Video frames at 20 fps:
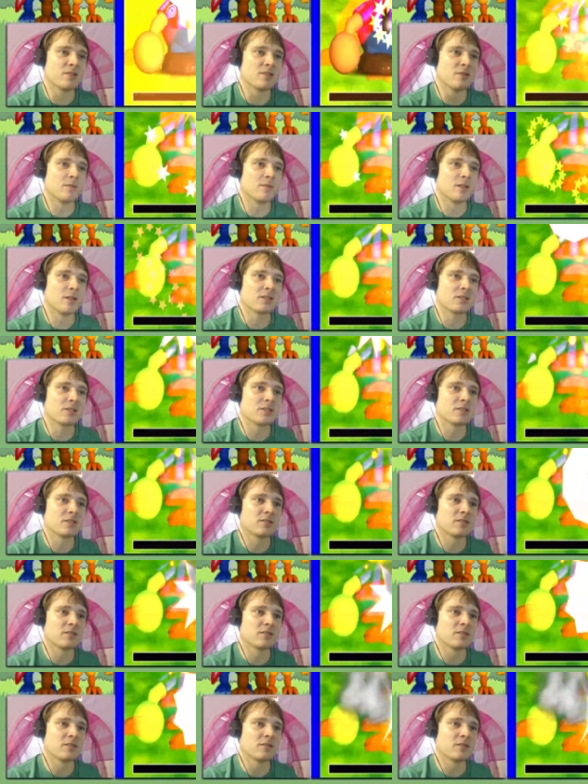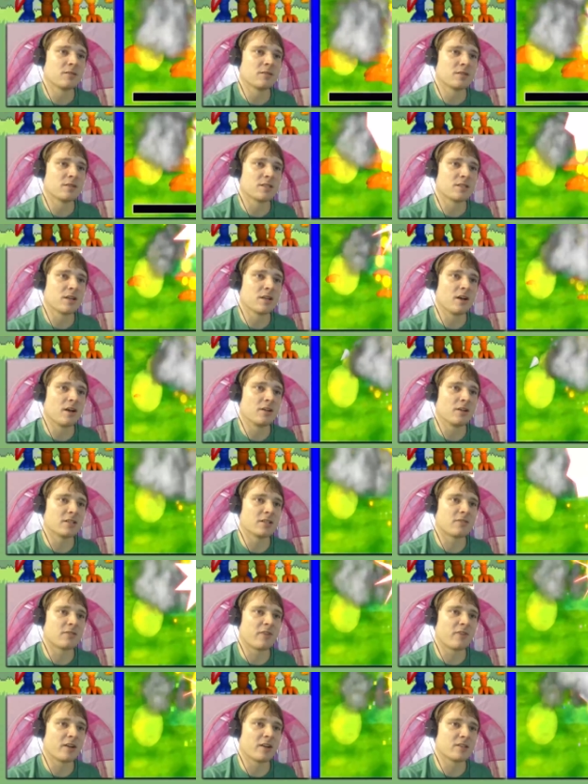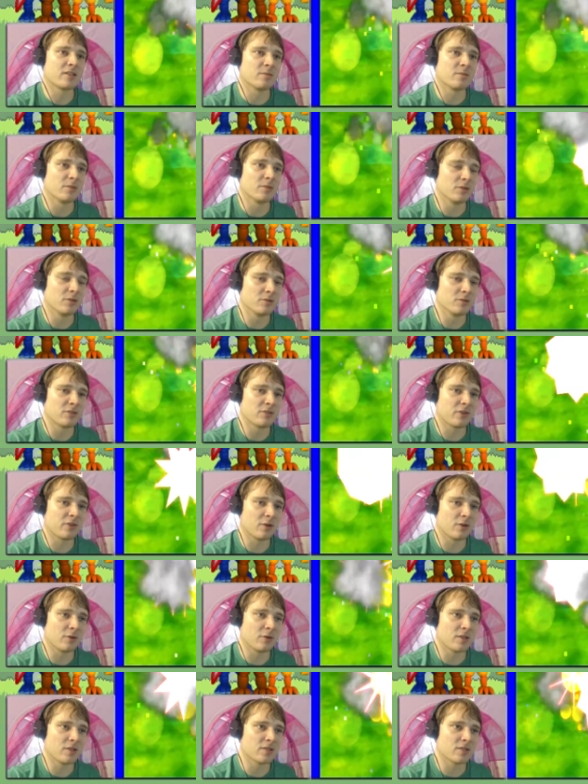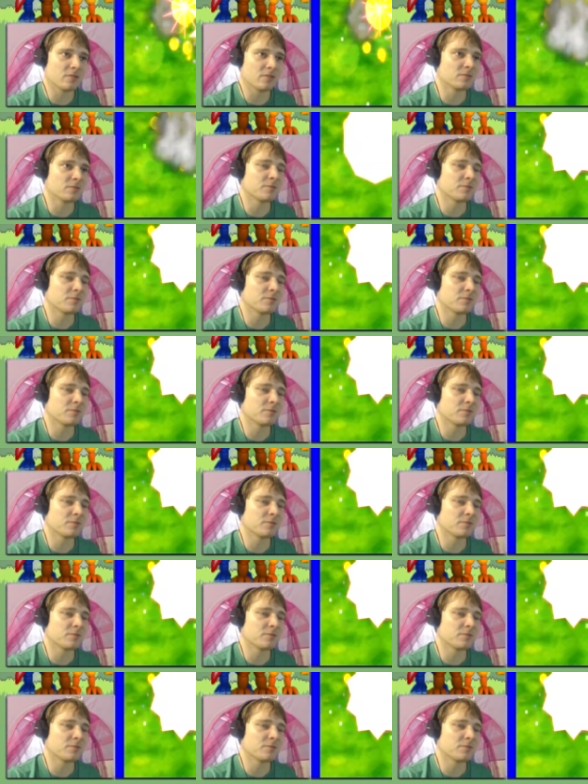doing much. So I'll just fire some balloons for no reason.